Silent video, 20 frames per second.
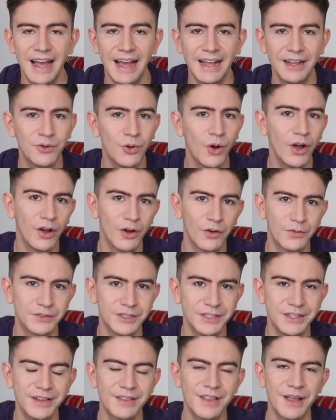and quite
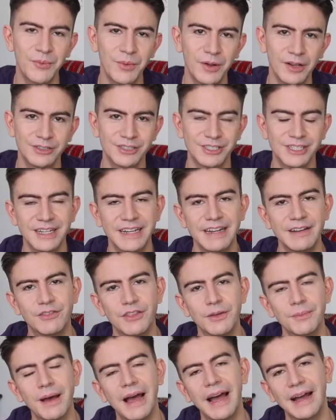often they will just leave
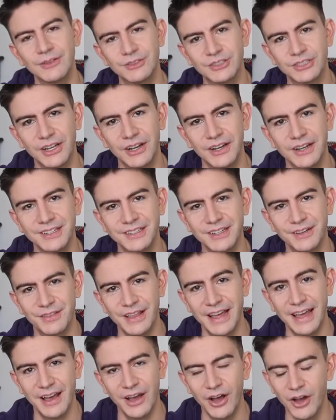them outside of
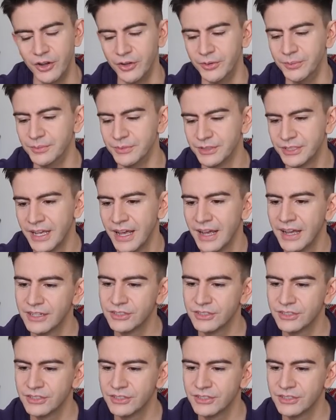their homes.